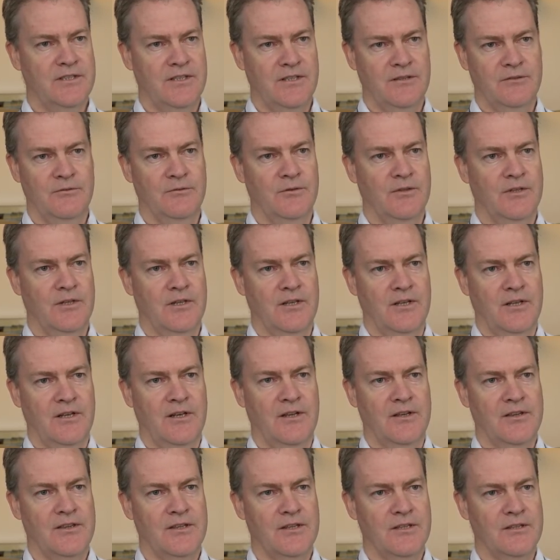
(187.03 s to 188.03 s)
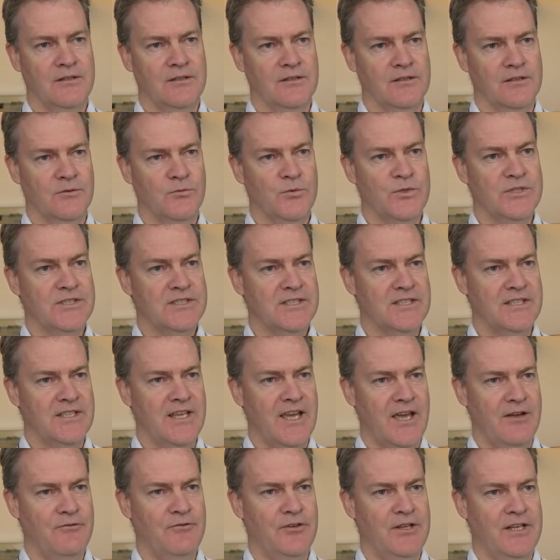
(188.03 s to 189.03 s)
Uh, uh, I think we see
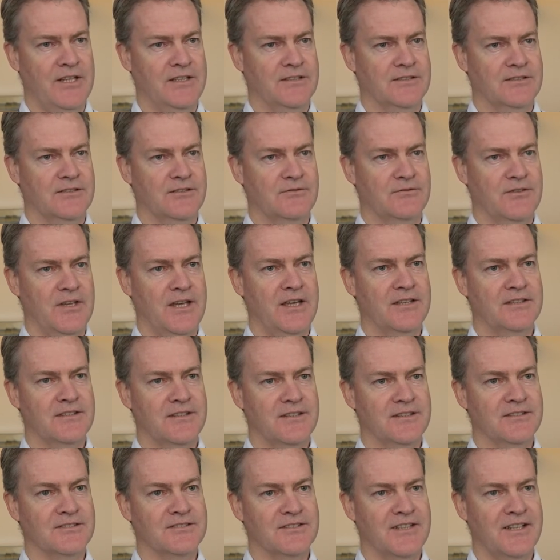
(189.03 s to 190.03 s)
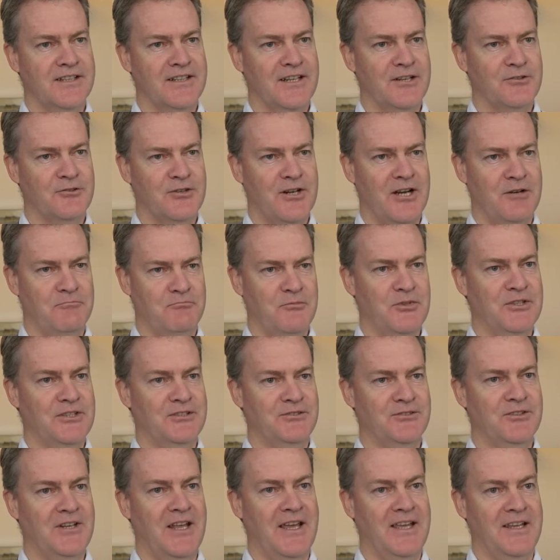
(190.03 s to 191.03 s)
evidence of that inside our company
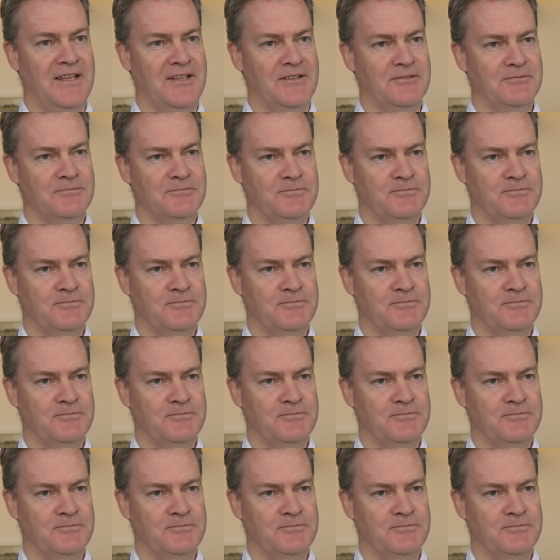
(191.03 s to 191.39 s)
today.